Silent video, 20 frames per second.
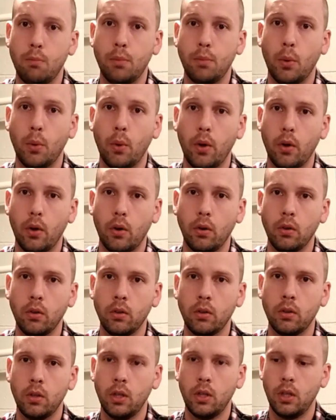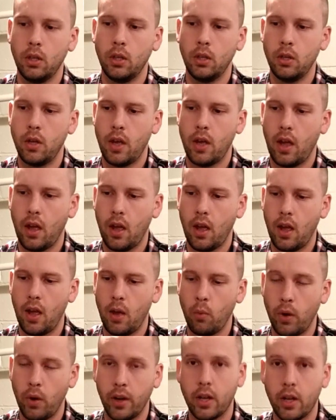a boil
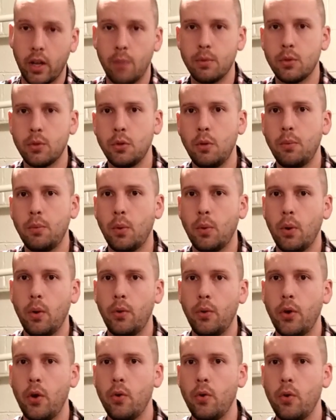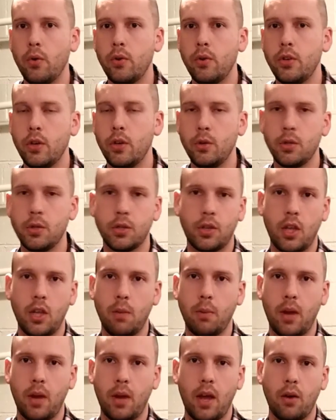and when it comes to a boil, don't don't just
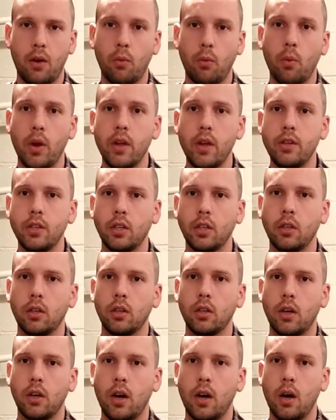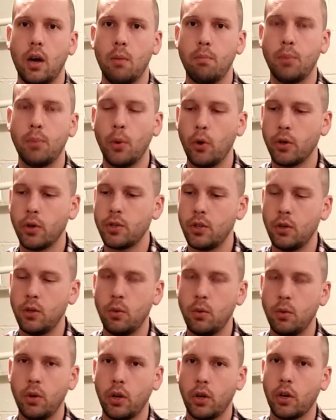keep it at a raging um, boil because you
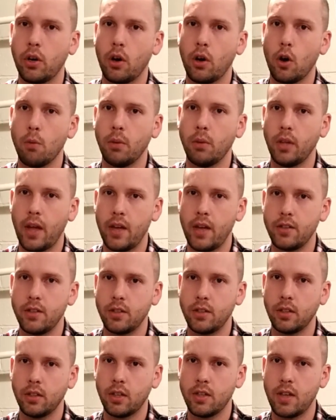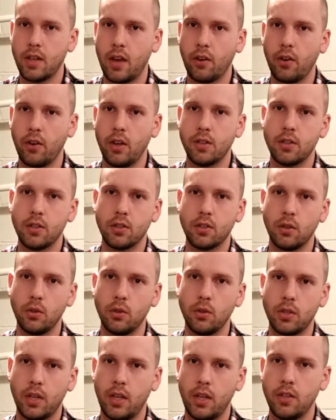don't want to caramelize it because that creates its
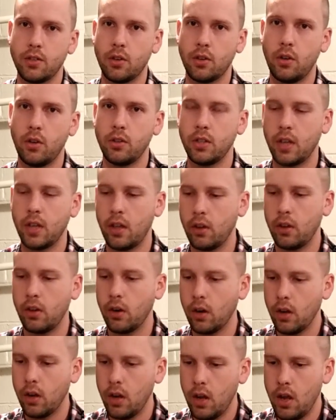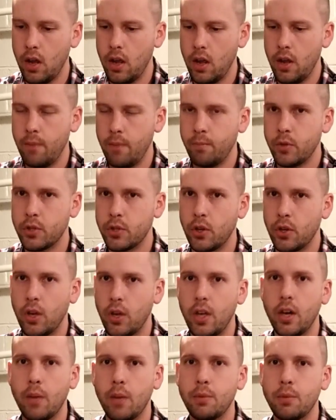own taste altogether. So
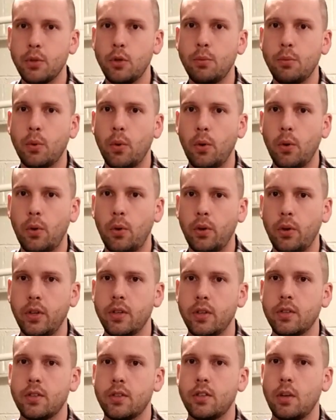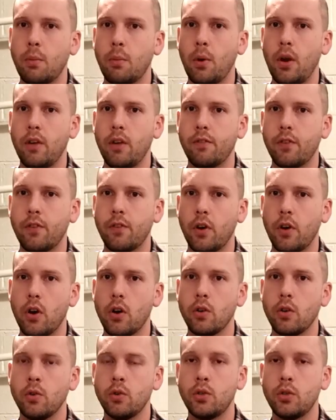heat it up to a boil and then simmer it
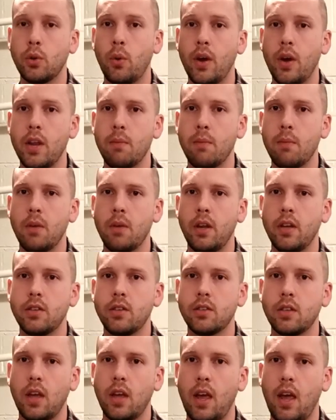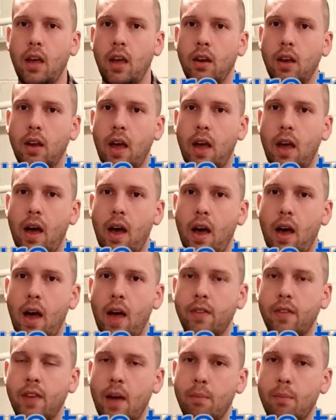for 20 minutes. And
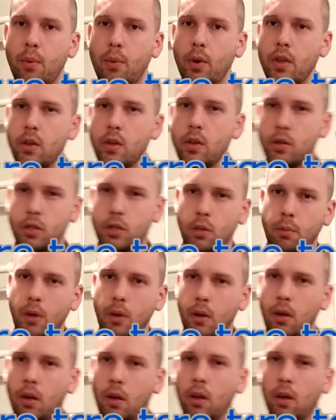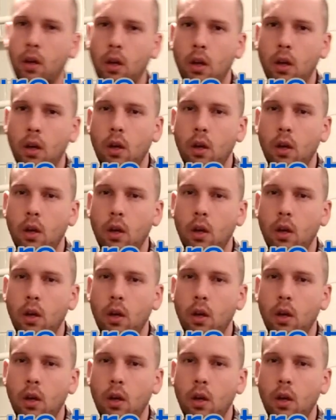at that point, you should be